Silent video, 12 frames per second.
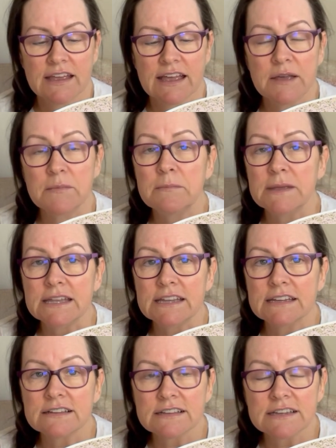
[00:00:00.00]

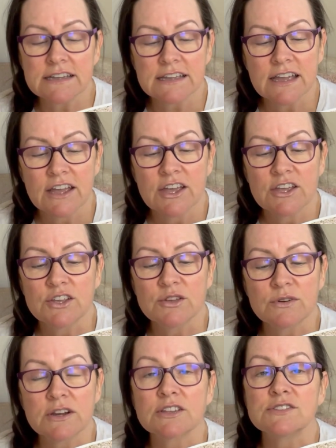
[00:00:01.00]
Immediately, you
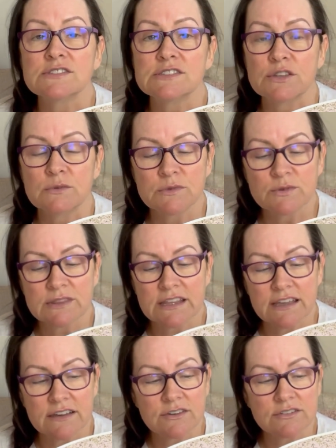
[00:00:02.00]
are consumed with
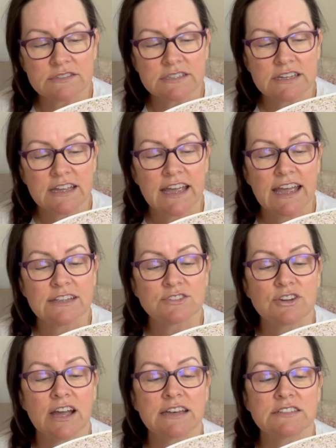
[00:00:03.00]
guilt and
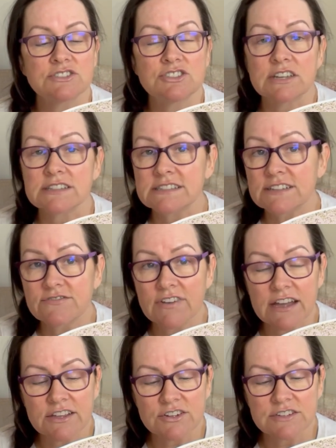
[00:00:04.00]
try to justify your